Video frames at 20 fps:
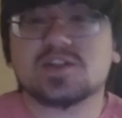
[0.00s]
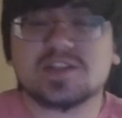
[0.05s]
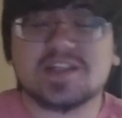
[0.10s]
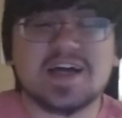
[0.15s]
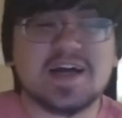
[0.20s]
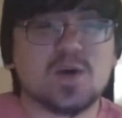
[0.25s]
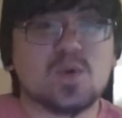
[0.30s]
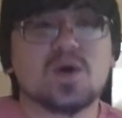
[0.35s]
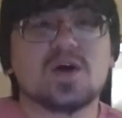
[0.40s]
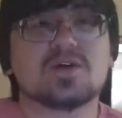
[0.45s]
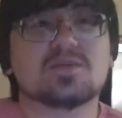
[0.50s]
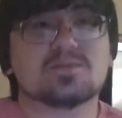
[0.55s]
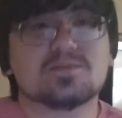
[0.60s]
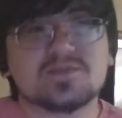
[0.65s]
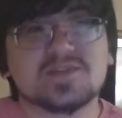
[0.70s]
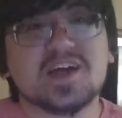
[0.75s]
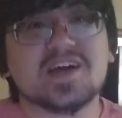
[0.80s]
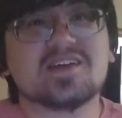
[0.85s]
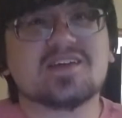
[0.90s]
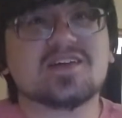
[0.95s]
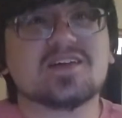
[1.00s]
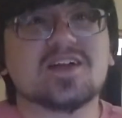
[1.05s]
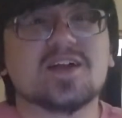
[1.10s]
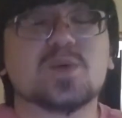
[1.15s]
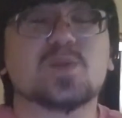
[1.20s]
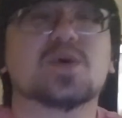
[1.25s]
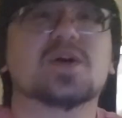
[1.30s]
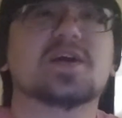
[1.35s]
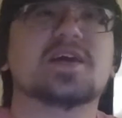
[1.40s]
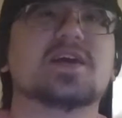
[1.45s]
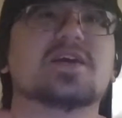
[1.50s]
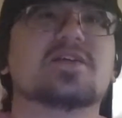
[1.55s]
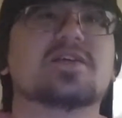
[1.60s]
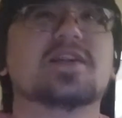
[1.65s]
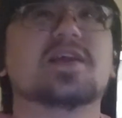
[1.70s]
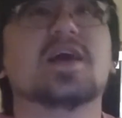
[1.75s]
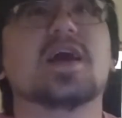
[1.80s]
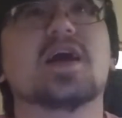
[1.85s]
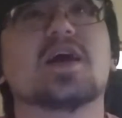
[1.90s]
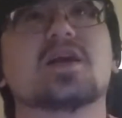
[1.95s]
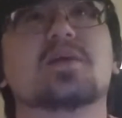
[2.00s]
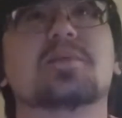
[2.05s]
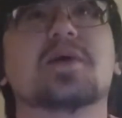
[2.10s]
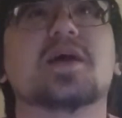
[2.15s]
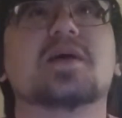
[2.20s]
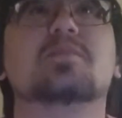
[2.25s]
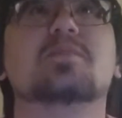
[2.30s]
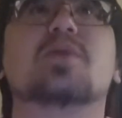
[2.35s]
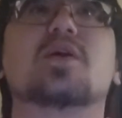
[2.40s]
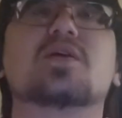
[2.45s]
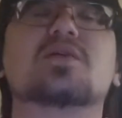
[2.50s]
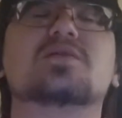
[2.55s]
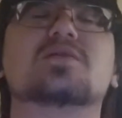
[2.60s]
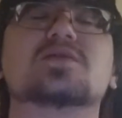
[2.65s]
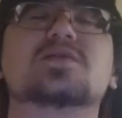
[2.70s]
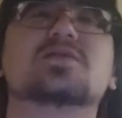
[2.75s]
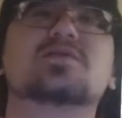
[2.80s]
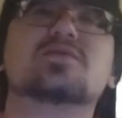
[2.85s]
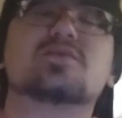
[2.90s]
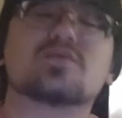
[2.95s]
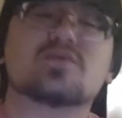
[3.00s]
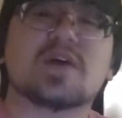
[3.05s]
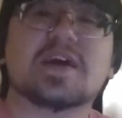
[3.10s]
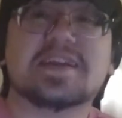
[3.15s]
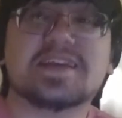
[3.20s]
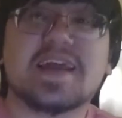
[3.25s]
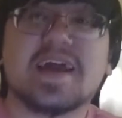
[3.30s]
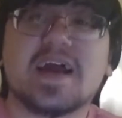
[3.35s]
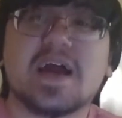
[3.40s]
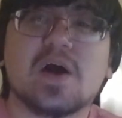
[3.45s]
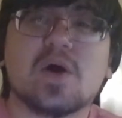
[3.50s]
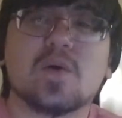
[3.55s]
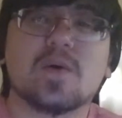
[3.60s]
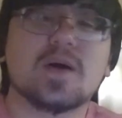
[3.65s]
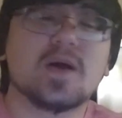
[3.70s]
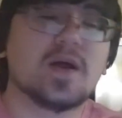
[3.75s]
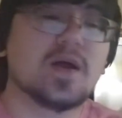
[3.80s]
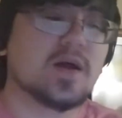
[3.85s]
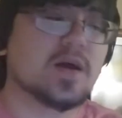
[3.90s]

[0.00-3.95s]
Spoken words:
well, technically we're here in the anime part right now,